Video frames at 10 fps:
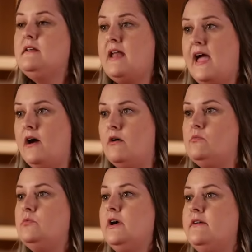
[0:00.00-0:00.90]
Now
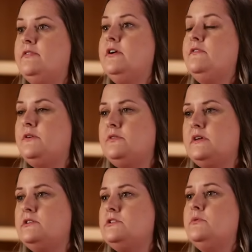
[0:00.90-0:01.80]
we'll cover a few
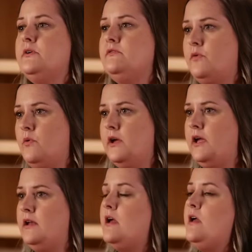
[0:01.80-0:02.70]
things to
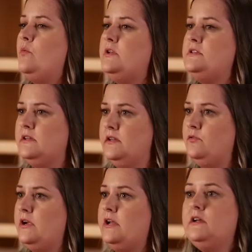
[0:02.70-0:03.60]
avoid when
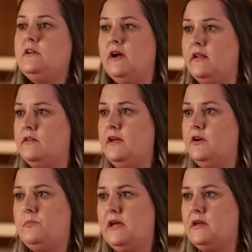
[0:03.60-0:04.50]
delivering your
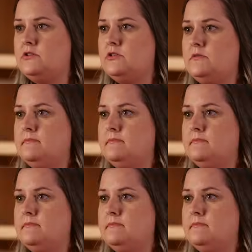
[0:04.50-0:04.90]
elevator pitch.